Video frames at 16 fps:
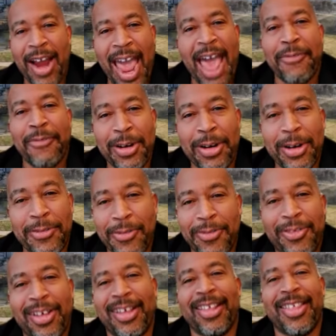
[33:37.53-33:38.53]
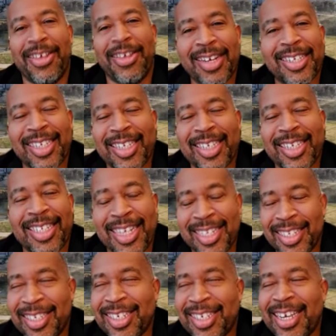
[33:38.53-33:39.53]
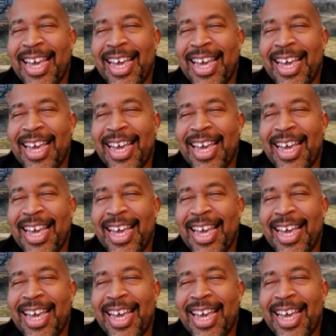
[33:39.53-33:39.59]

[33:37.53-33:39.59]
half of their existence,